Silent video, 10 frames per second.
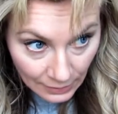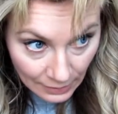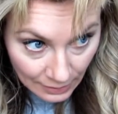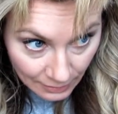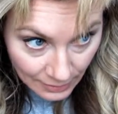
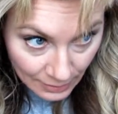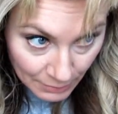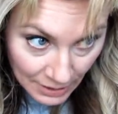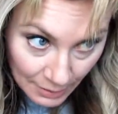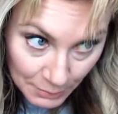Now,
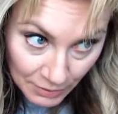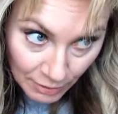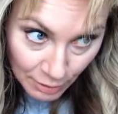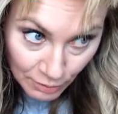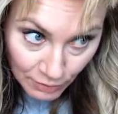sometimes for
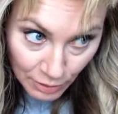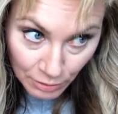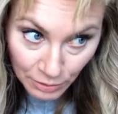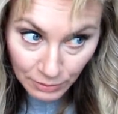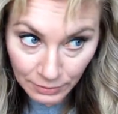those of you
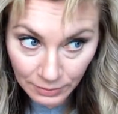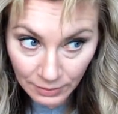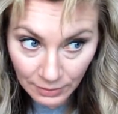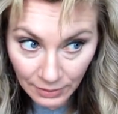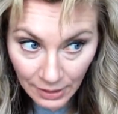who,
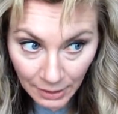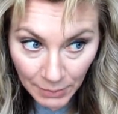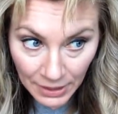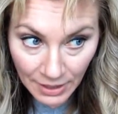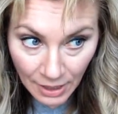like
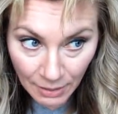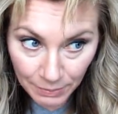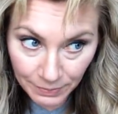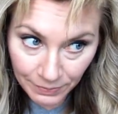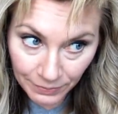my top,